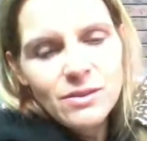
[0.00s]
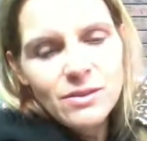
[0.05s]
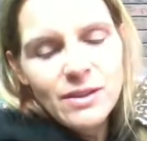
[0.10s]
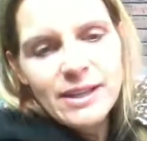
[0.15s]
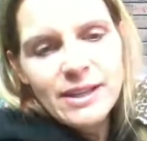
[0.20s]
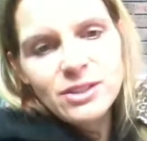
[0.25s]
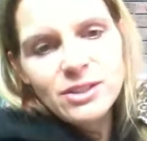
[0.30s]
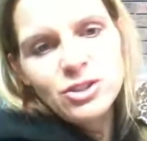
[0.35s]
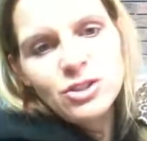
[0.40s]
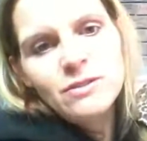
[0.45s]

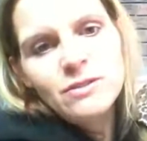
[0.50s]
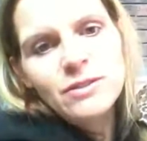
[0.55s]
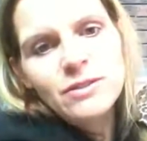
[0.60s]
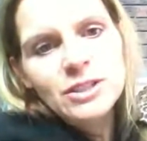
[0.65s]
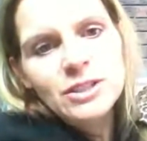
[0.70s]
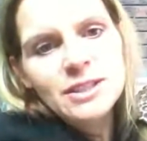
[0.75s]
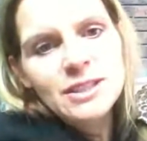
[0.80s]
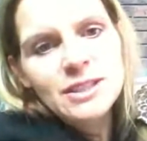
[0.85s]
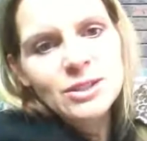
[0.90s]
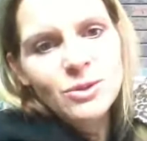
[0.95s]
like
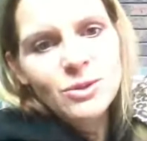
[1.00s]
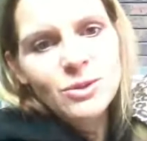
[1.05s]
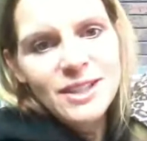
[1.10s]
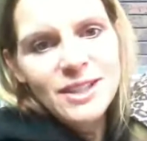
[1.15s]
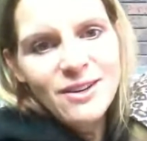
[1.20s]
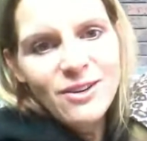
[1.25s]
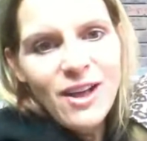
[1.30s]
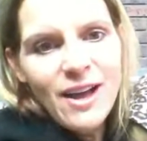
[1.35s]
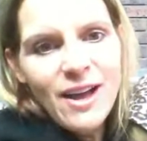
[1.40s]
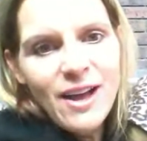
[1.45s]
traverse this
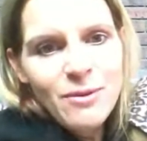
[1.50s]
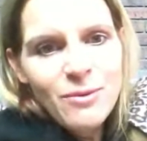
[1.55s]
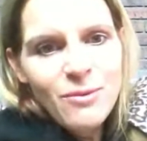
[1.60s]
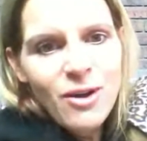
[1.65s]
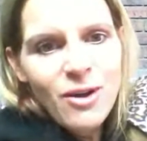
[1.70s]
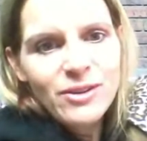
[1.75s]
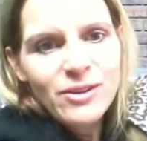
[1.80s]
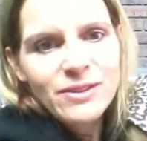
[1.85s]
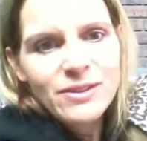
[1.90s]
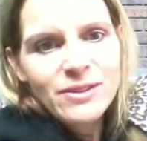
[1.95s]
horizontal climbing
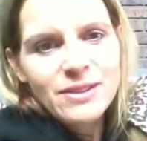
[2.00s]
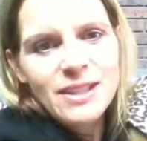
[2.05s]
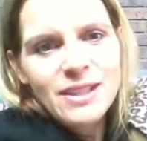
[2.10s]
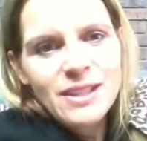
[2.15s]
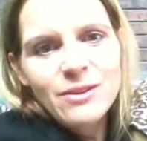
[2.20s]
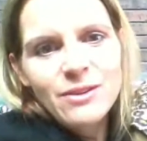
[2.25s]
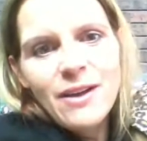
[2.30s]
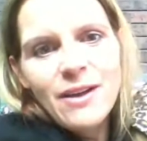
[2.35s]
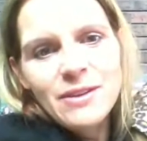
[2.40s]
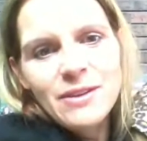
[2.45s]
wall and get
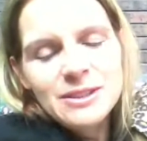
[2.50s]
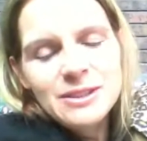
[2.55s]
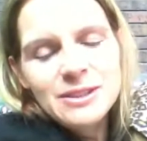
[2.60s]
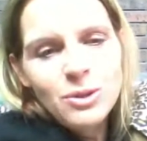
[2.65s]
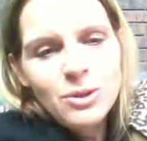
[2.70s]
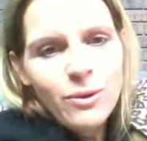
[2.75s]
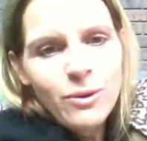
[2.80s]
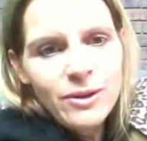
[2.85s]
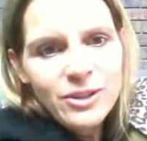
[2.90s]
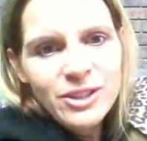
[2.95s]
around this
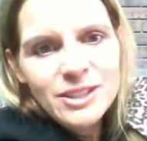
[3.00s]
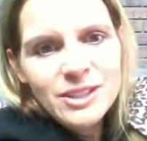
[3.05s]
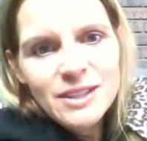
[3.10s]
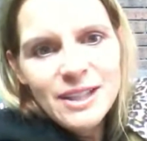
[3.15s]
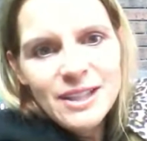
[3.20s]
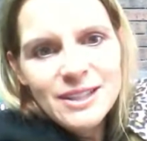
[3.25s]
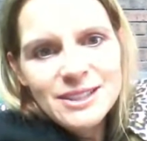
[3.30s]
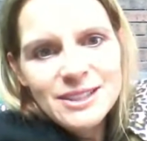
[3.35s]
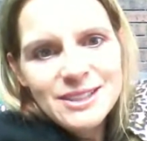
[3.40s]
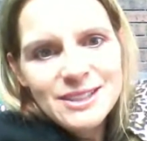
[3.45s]
corner.
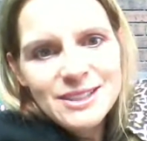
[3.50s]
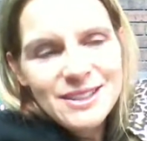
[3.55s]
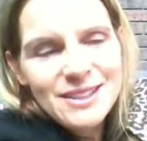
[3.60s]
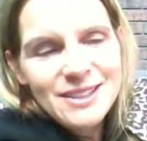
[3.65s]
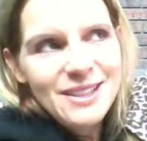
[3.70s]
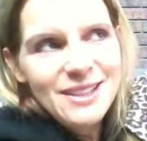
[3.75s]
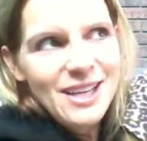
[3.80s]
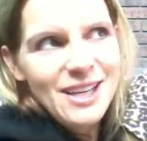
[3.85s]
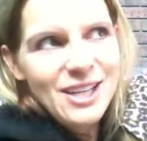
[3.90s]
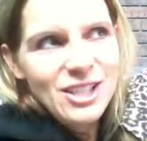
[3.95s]

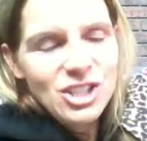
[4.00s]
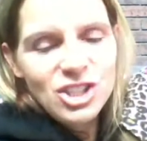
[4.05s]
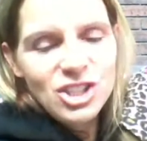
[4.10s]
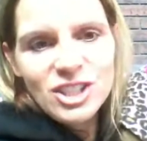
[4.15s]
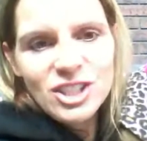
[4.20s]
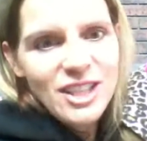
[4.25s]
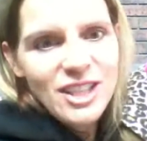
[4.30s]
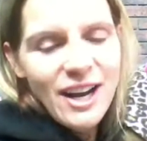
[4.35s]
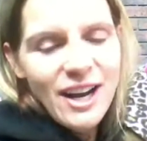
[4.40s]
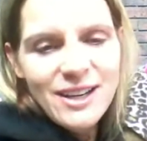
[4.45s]
It's
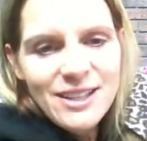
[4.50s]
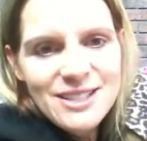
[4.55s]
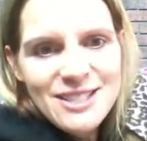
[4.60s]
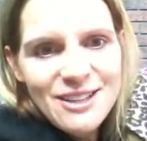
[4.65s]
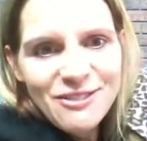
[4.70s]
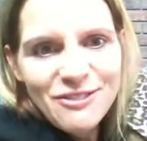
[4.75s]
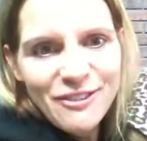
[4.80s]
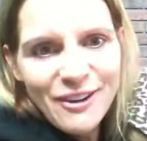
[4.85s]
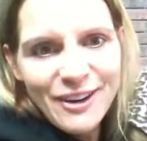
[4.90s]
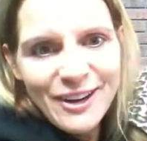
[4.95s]
just kind of
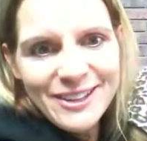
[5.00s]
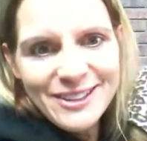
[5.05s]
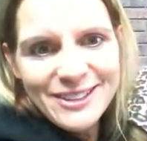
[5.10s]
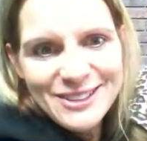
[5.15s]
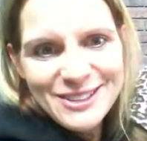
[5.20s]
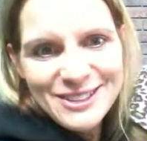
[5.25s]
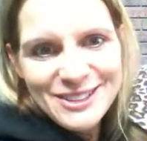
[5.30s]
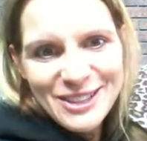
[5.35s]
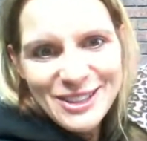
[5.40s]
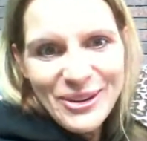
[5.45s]
different.
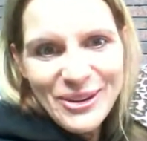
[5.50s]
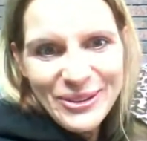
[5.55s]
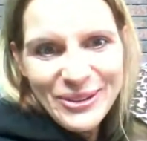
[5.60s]
So,